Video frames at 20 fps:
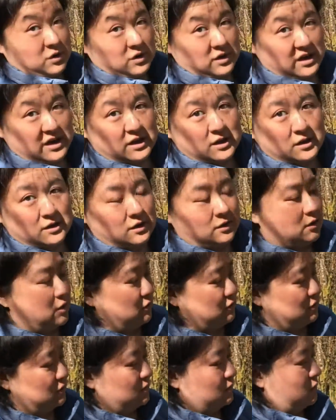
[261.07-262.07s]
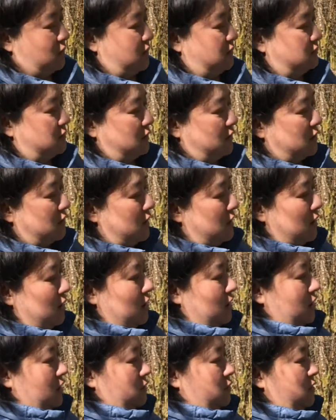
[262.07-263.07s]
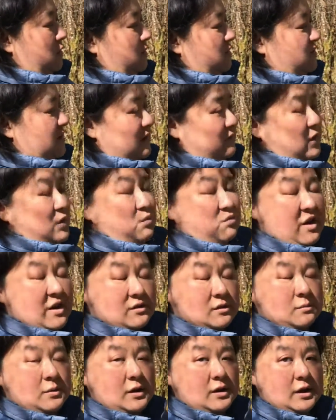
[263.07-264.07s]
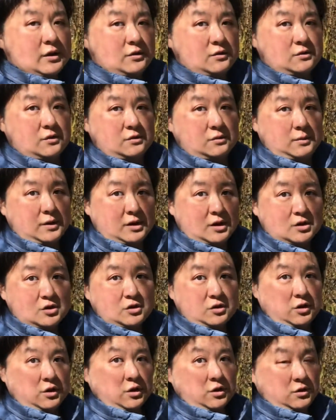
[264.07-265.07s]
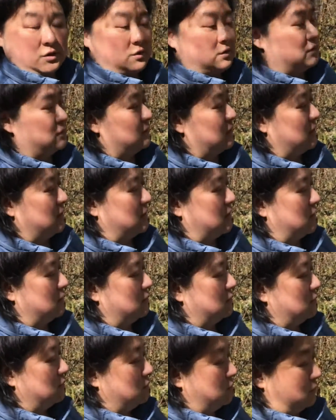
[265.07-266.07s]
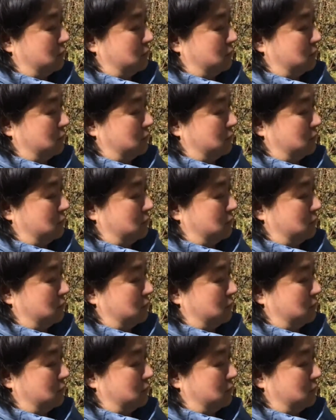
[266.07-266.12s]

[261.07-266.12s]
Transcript: can eat it in all sorts of ways. Like pretty much every recipe that uses spinach, you can use sting nettle.